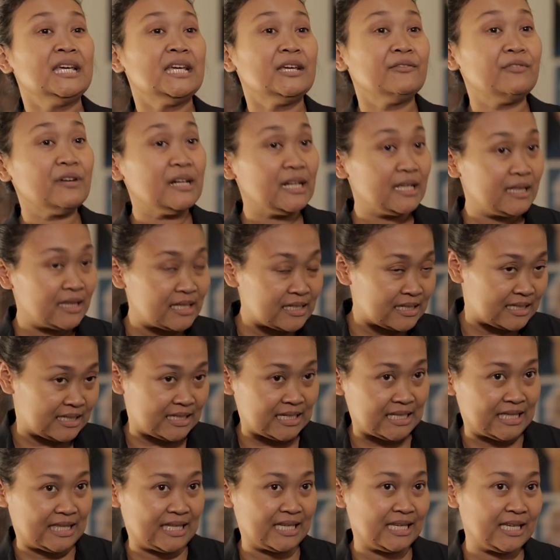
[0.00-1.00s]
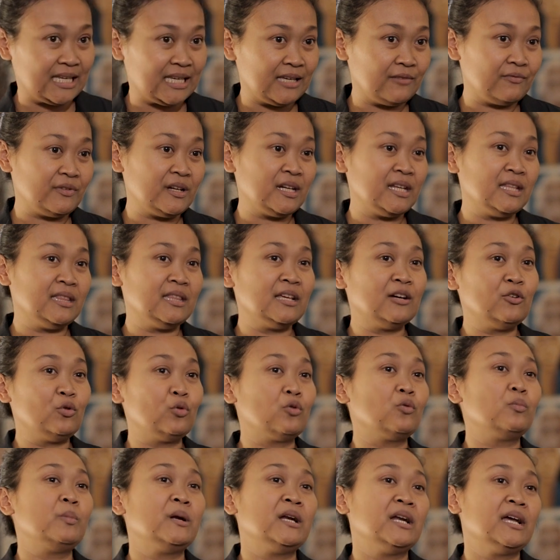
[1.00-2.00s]
even in the city, even in the
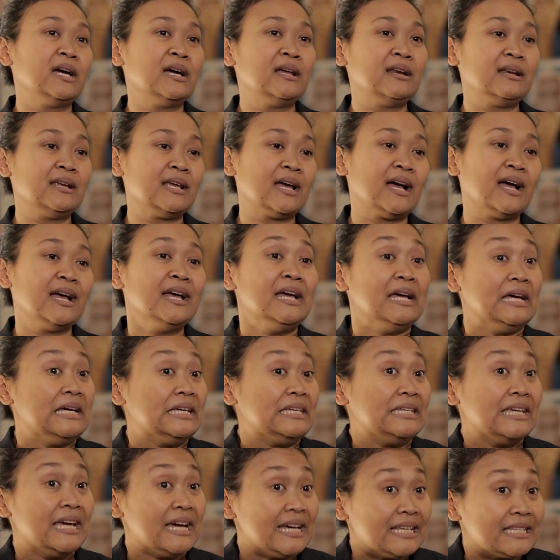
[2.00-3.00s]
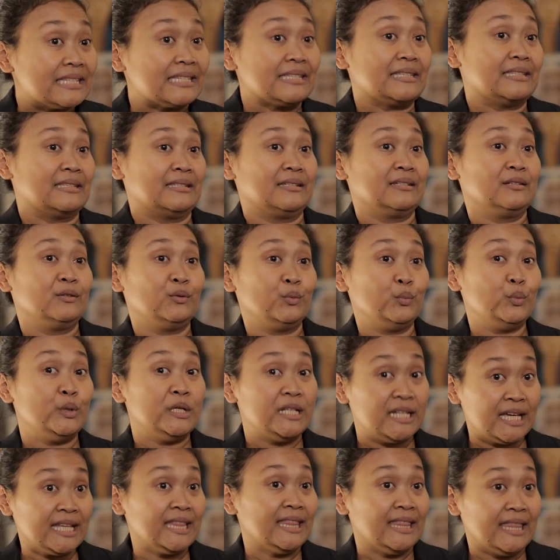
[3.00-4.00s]
urban area, yes,
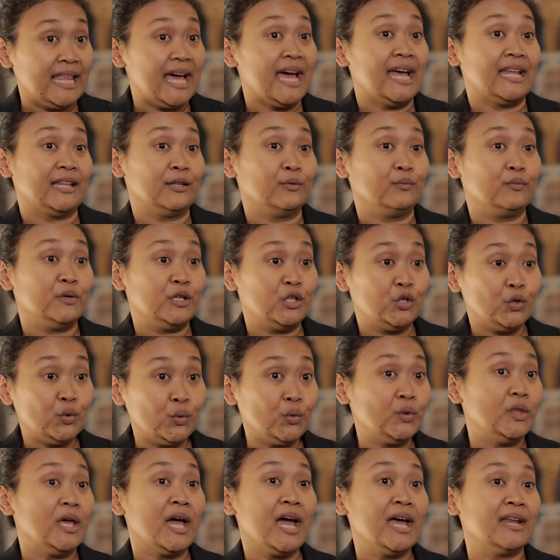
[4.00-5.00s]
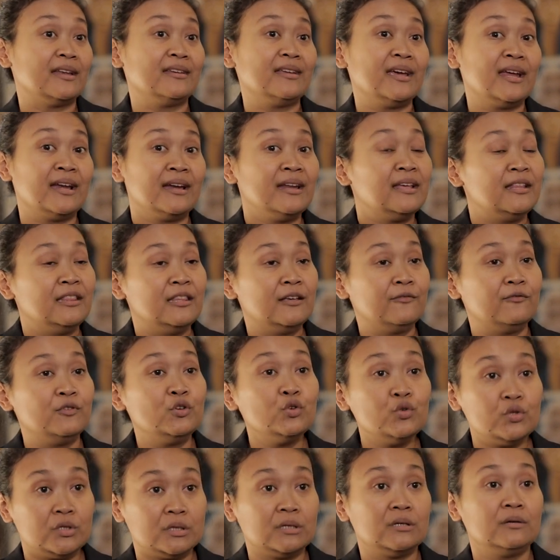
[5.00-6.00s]
we did that, we do that. And in the
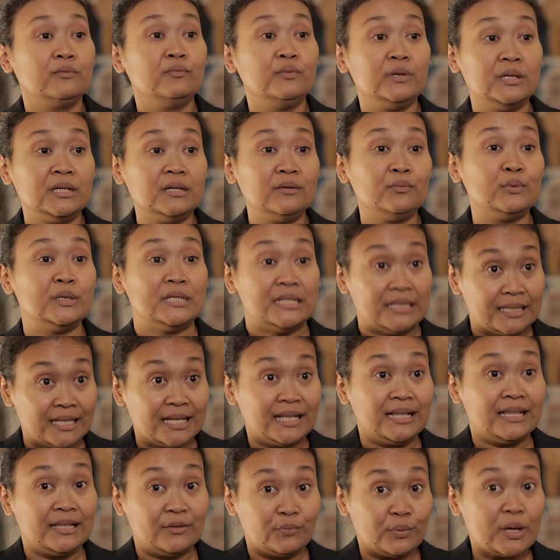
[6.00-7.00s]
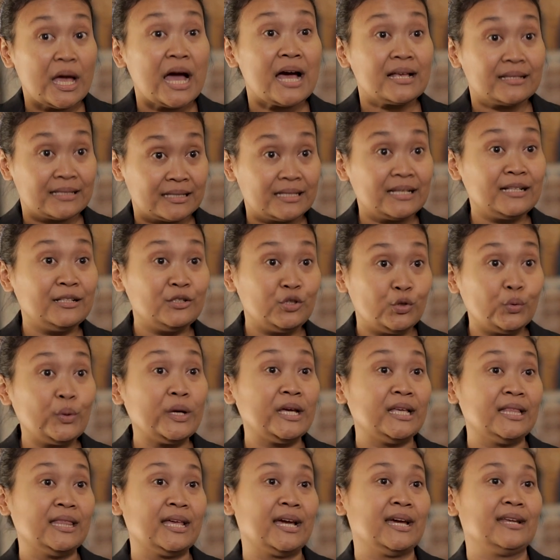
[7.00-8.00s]
future, we are still
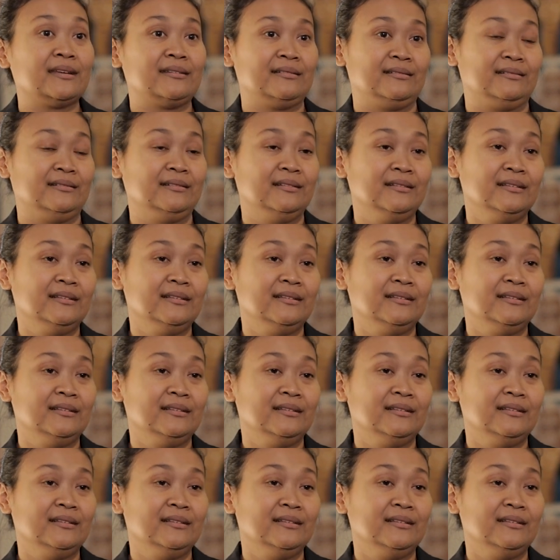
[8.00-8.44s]
doing that.